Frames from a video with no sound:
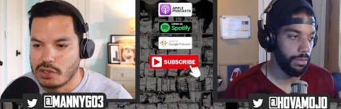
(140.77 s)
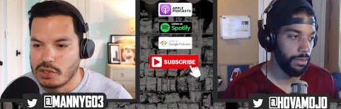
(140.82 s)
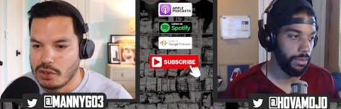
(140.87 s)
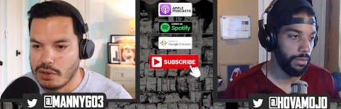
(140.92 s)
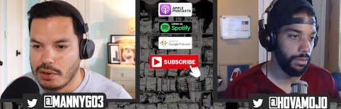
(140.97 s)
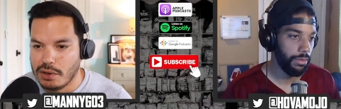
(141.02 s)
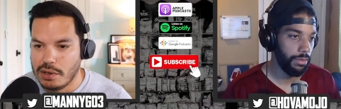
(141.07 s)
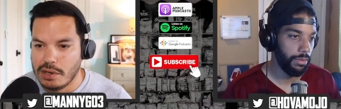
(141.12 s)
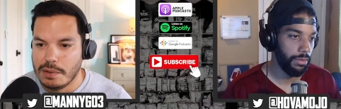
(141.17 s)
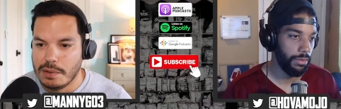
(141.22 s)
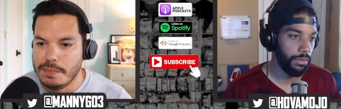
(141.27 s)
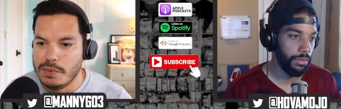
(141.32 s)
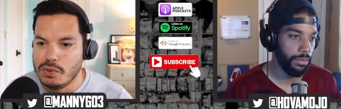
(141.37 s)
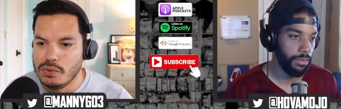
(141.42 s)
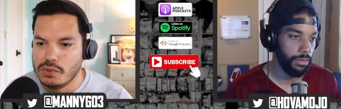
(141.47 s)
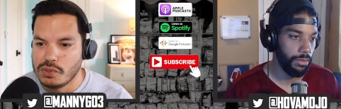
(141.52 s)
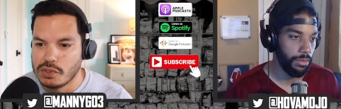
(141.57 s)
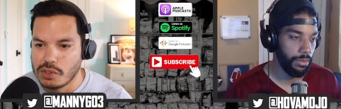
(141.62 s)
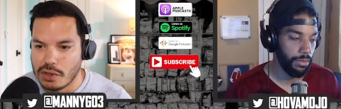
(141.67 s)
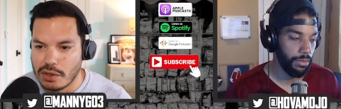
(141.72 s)
Speaker 1: her and
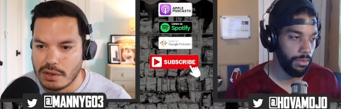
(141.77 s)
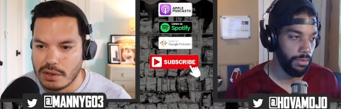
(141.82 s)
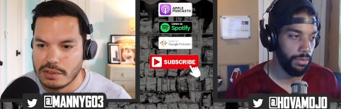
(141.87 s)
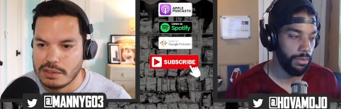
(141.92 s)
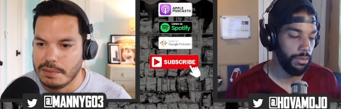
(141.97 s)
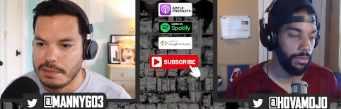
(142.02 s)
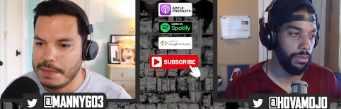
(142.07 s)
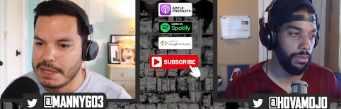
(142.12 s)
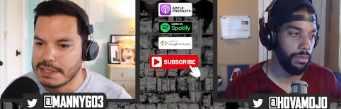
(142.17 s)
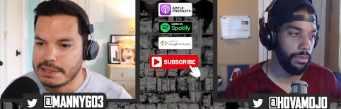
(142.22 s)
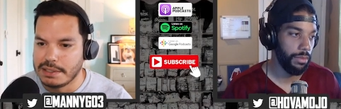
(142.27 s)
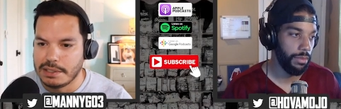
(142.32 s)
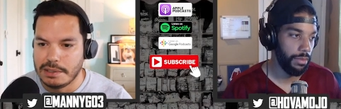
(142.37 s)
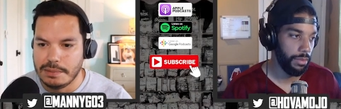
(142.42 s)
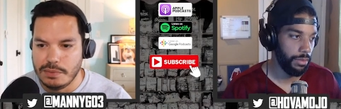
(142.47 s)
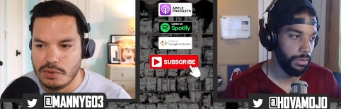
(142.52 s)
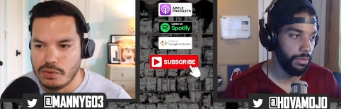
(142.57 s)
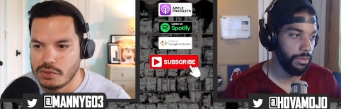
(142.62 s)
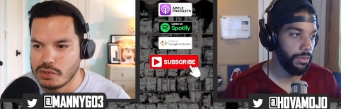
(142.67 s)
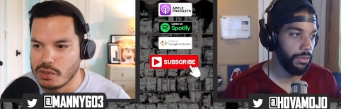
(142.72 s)
abused her, domestic
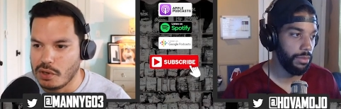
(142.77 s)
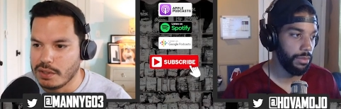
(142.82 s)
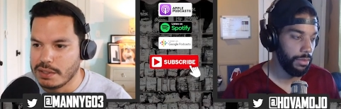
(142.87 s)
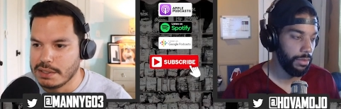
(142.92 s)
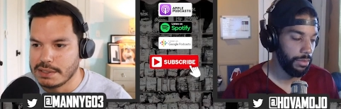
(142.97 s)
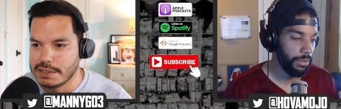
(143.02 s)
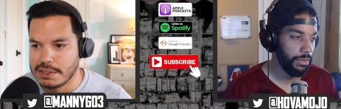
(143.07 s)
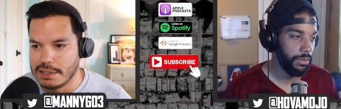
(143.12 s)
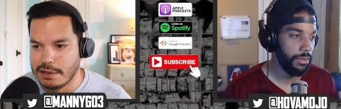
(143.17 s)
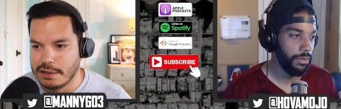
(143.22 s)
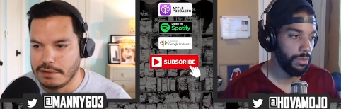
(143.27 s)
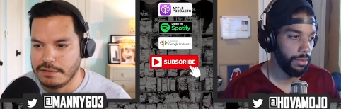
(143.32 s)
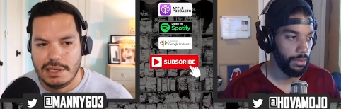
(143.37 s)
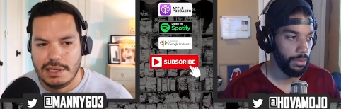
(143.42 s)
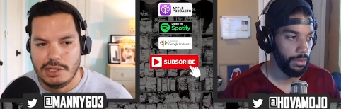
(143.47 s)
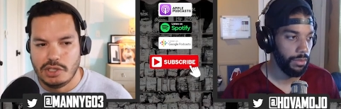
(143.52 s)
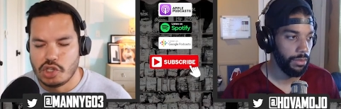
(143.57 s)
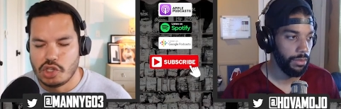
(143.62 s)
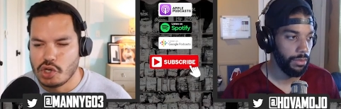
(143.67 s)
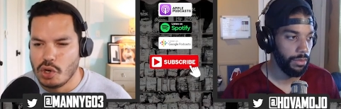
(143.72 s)
abuse, all this stuff. He
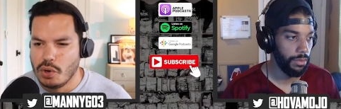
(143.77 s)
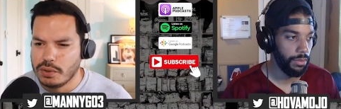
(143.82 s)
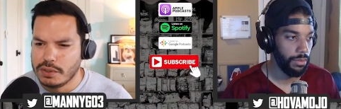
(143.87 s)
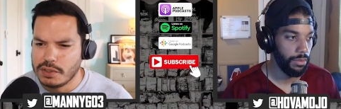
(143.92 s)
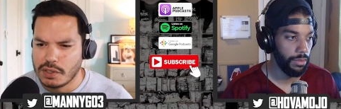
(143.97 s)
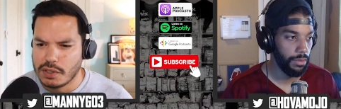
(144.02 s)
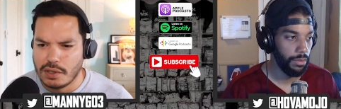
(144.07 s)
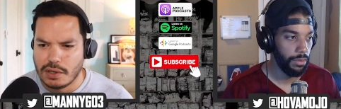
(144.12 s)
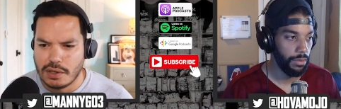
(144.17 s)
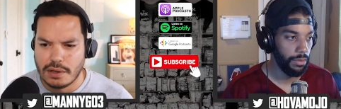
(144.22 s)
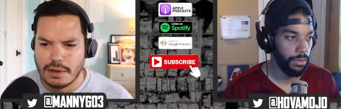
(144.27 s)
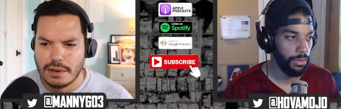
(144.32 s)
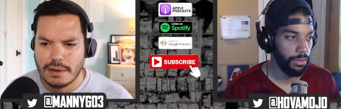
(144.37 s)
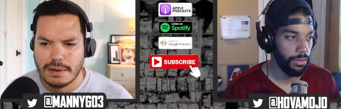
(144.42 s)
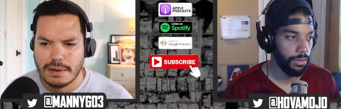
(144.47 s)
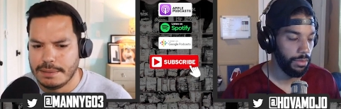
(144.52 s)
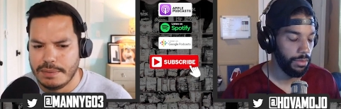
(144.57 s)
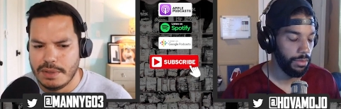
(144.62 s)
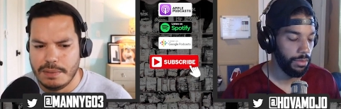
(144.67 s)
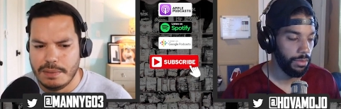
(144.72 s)
choked
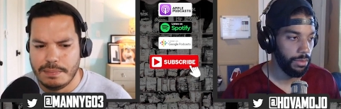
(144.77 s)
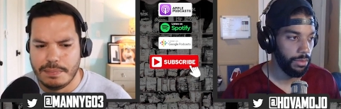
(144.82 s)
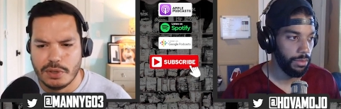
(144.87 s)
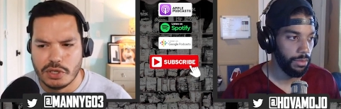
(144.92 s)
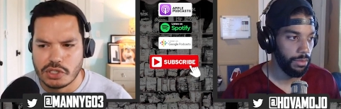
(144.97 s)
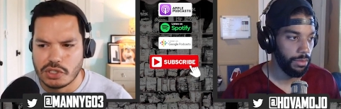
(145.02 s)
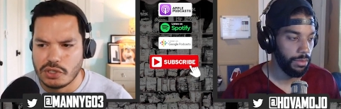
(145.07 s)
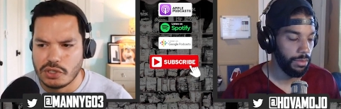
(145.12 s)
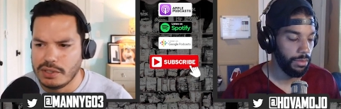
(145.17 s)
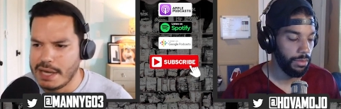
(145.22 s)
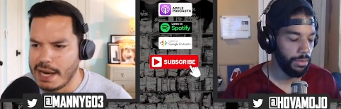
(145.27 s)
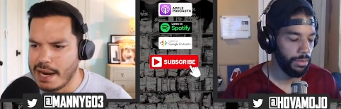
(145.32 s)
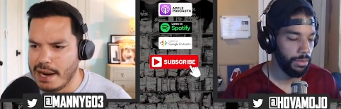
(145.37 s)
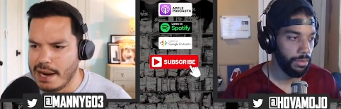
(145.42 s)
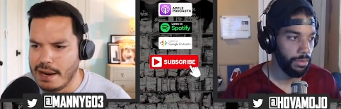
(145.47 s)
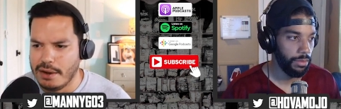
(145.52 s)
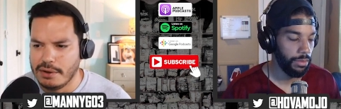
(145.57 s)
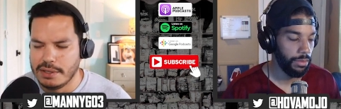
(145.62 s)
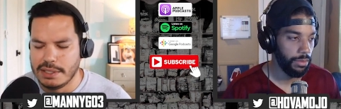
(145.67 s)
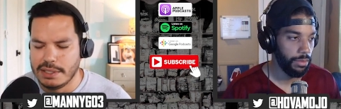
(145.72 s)
her. He pushed her
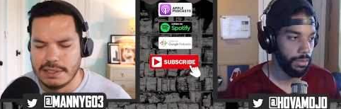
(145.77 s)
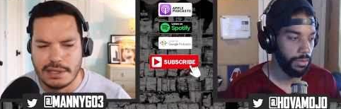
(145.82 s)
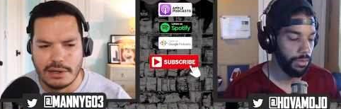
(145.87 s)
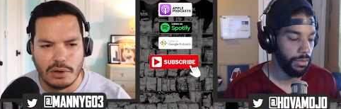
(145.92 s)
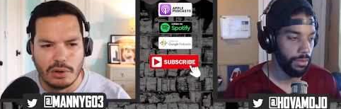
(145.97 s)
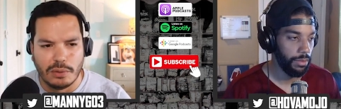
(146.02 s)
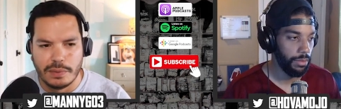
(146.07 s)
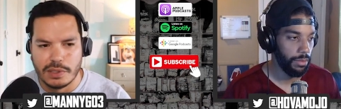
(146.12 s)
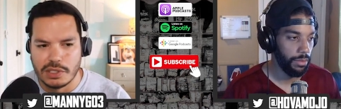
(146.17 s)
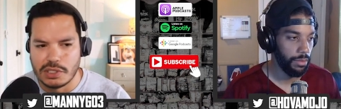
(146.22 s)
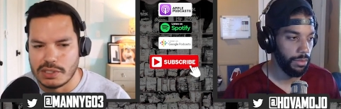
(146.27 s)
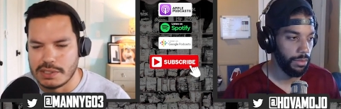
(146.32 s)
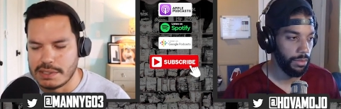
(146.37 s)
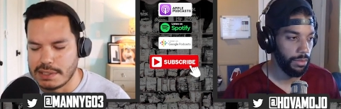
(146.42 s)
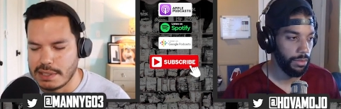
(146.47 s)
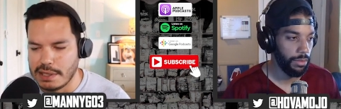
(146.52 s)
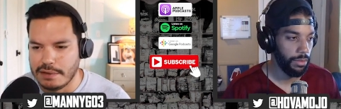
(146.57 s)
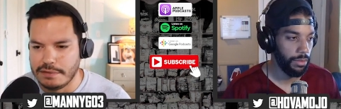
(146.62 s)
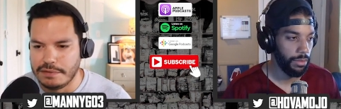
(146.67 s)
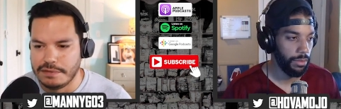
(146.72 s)
down. He did a whole bunch of
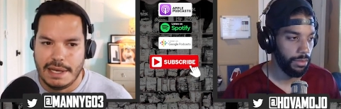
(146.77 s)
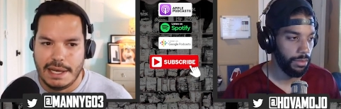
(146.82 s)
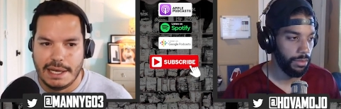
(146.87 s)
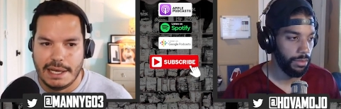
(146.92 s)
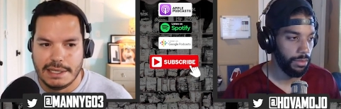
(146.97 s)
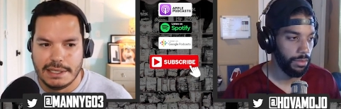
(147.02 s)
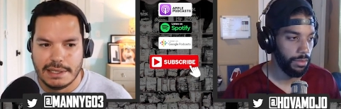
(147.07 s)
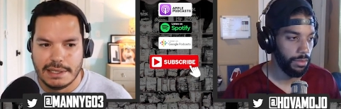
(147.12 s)
stuff, and